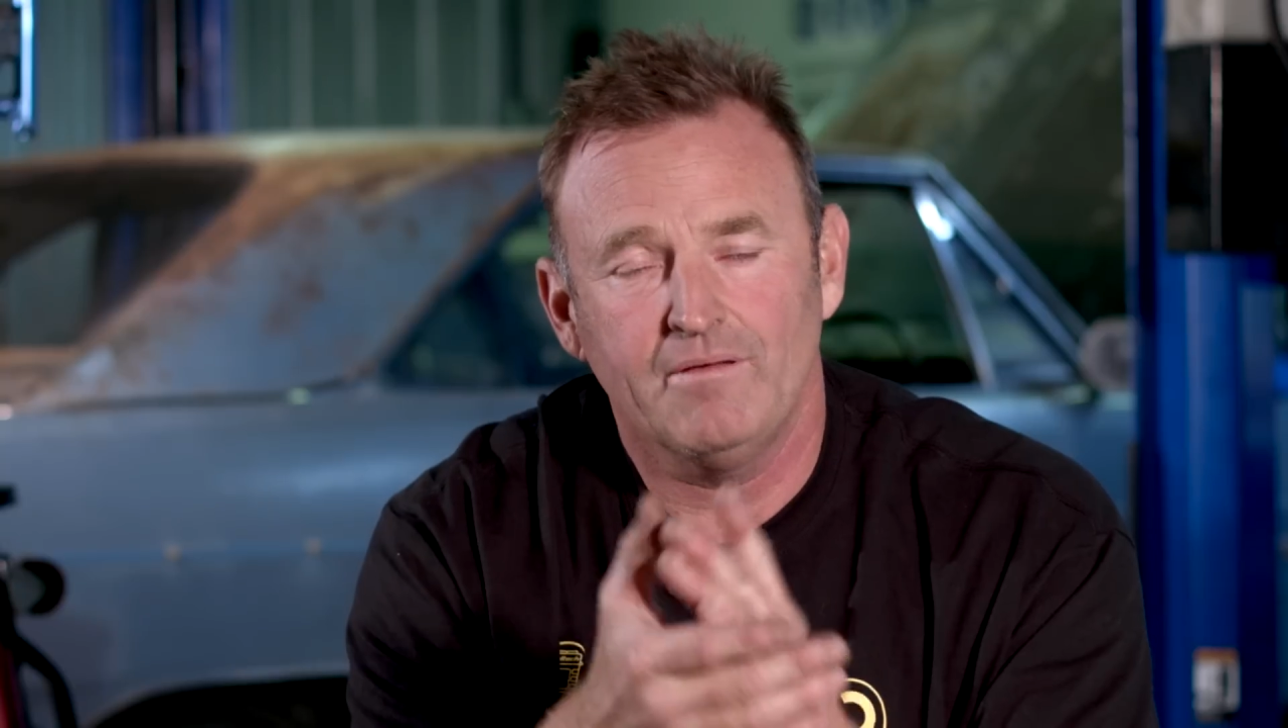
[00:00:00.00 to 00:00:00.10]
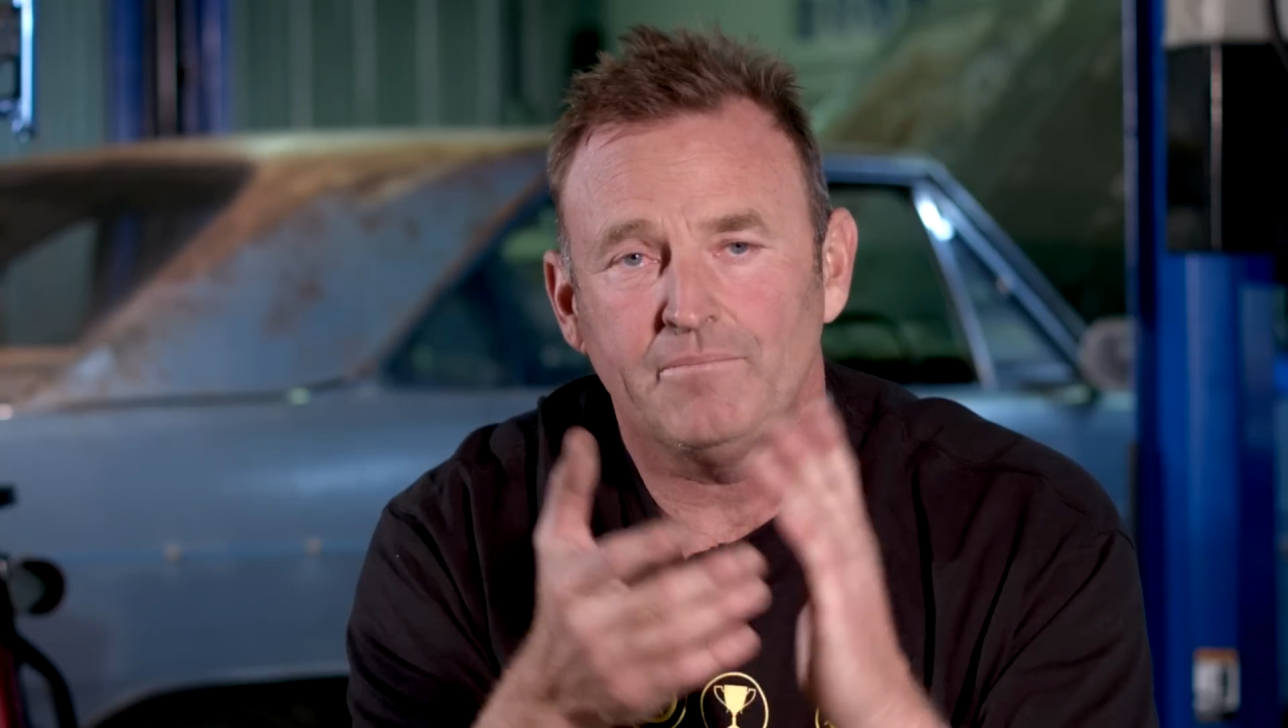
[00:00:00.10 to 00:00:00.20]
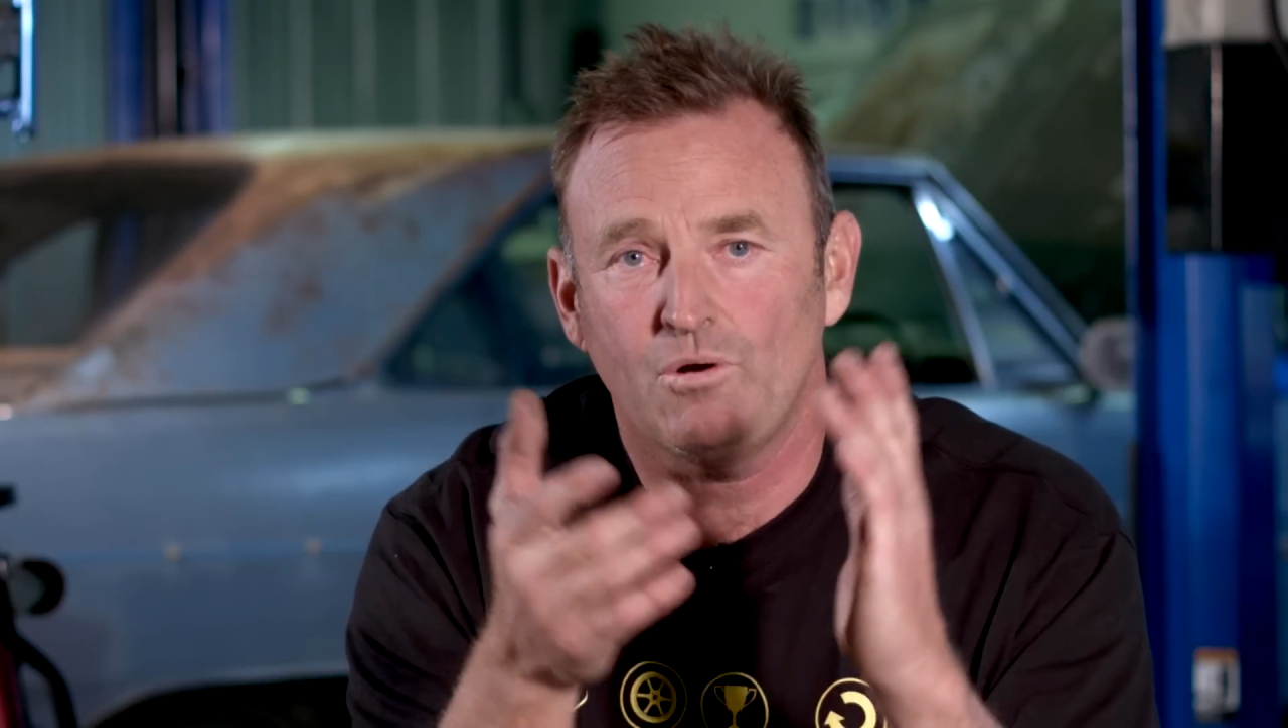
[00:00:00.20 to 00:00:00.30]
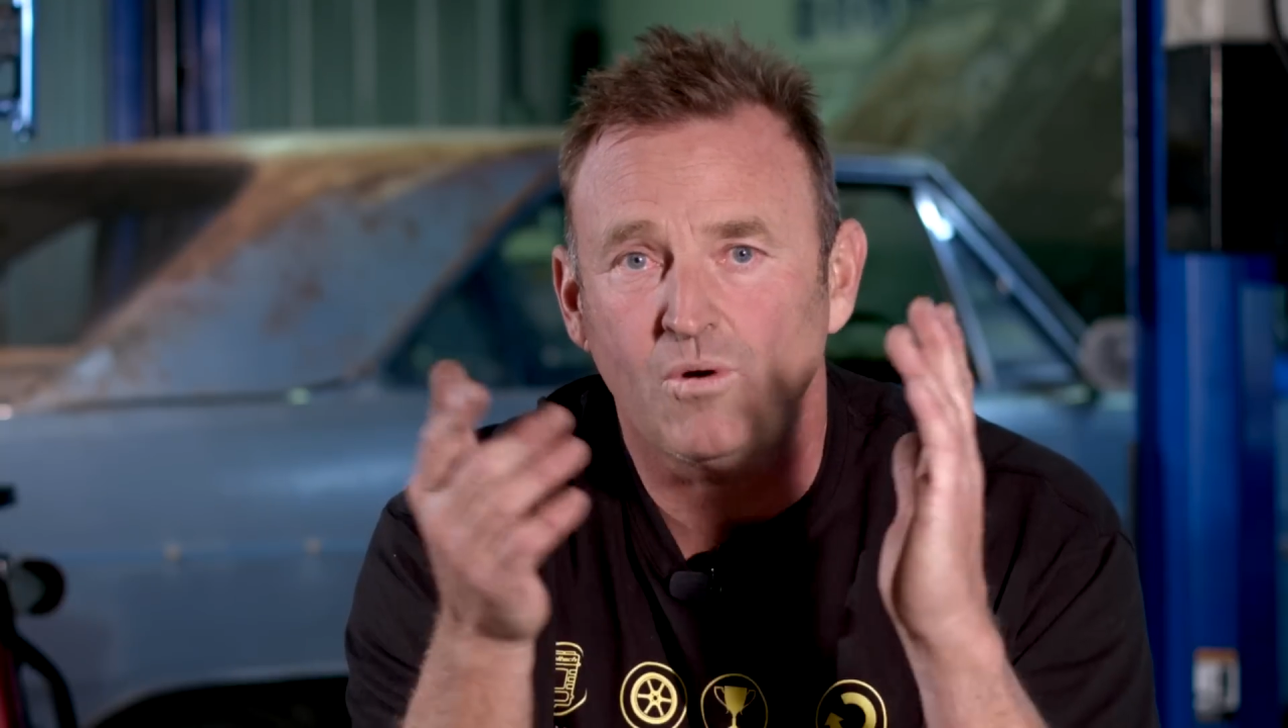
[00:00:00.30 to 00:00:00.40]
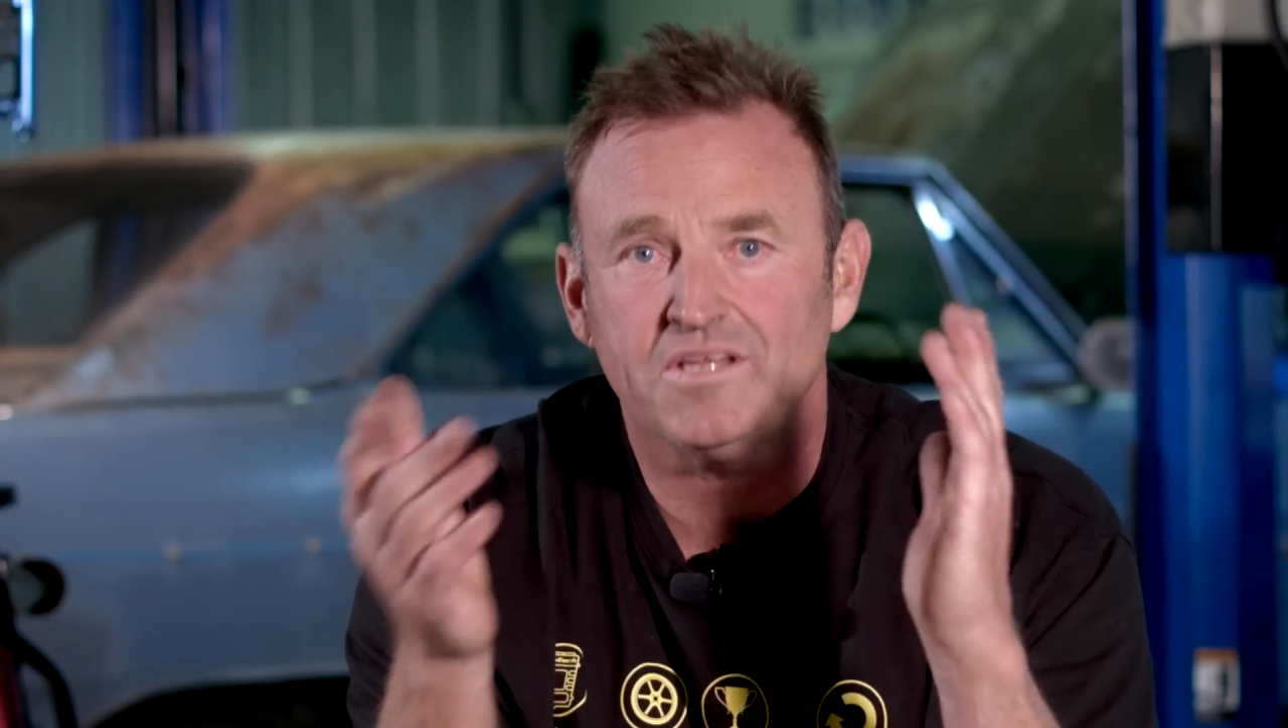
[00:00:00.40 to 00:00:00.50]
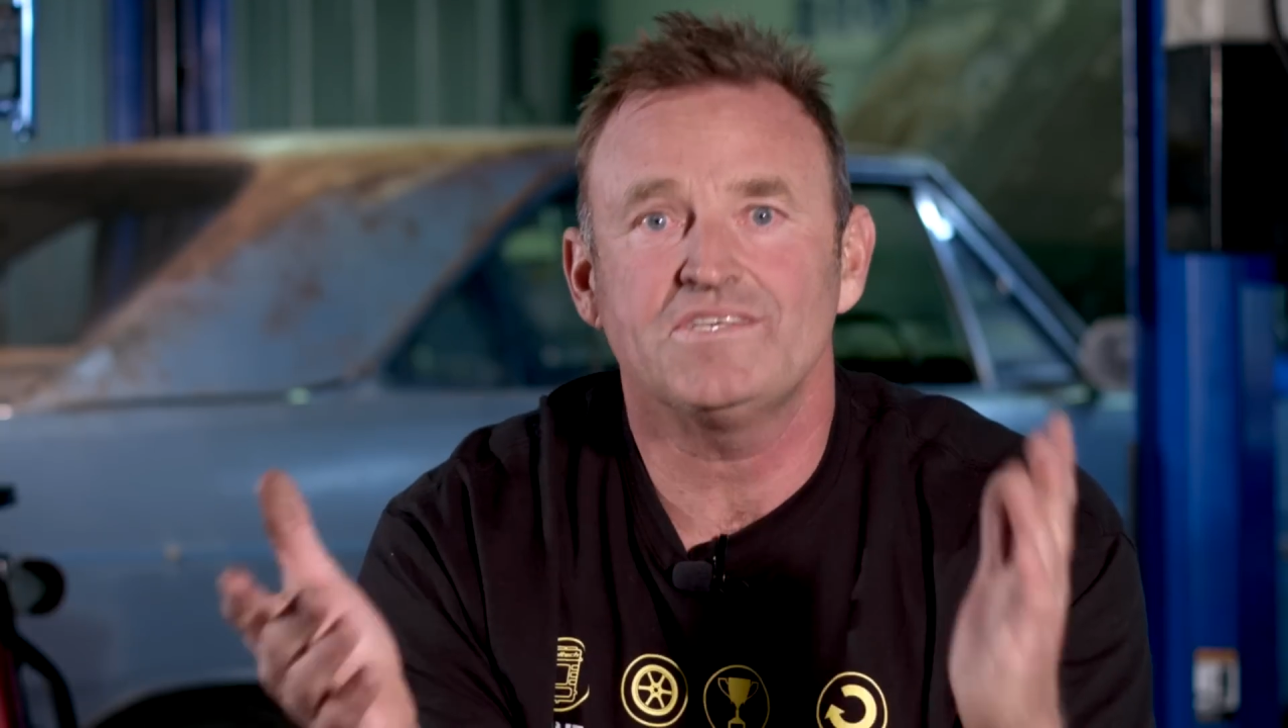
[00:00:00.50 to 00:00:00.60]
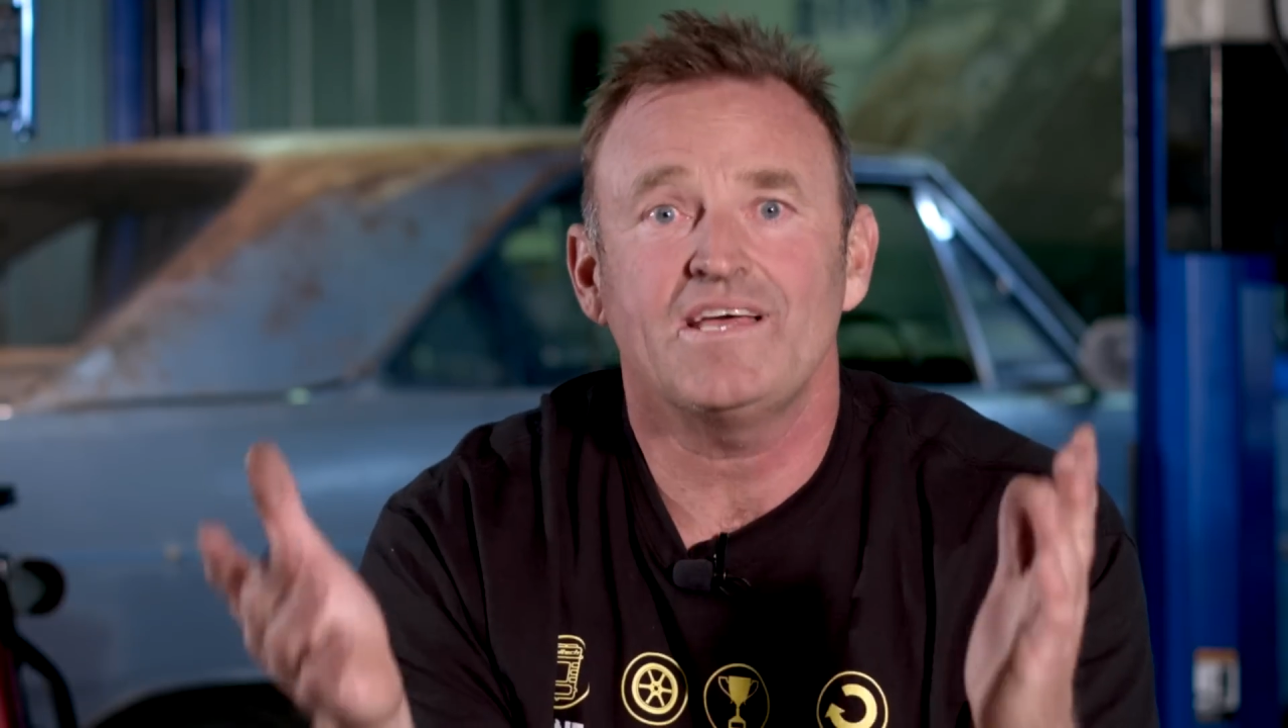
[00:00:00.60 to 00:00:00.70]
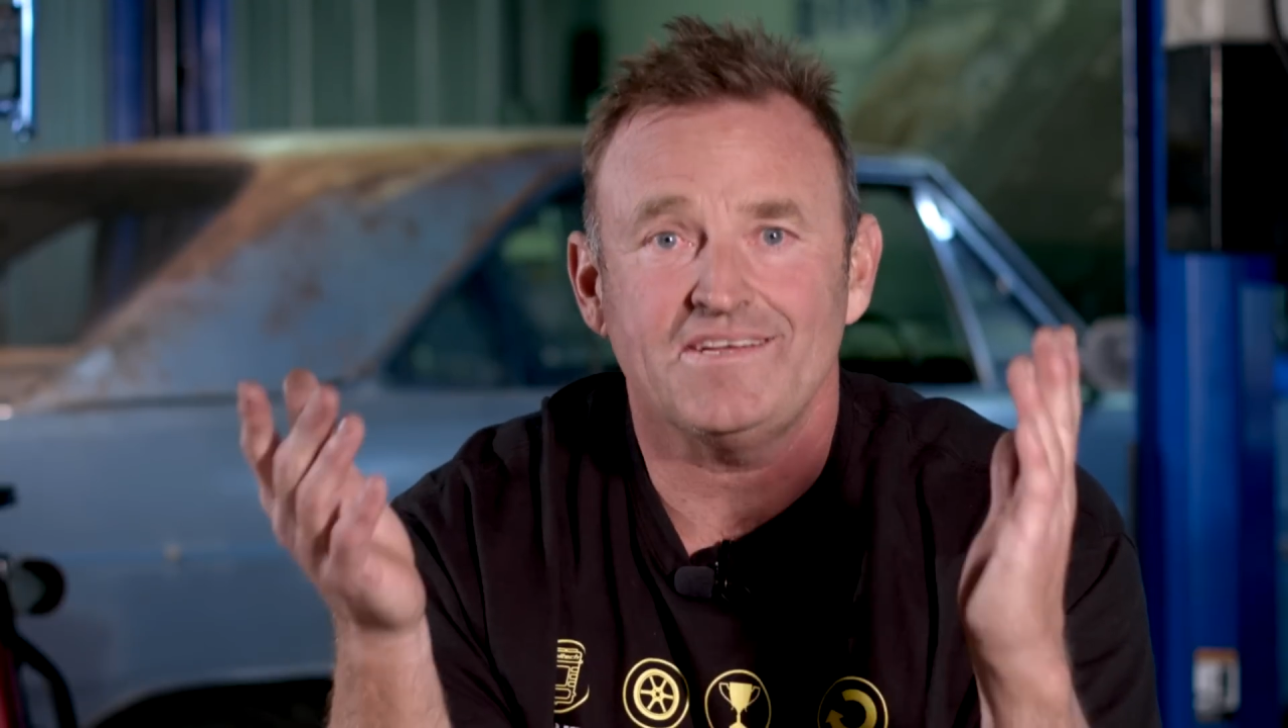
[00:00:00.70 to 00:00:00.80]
but once that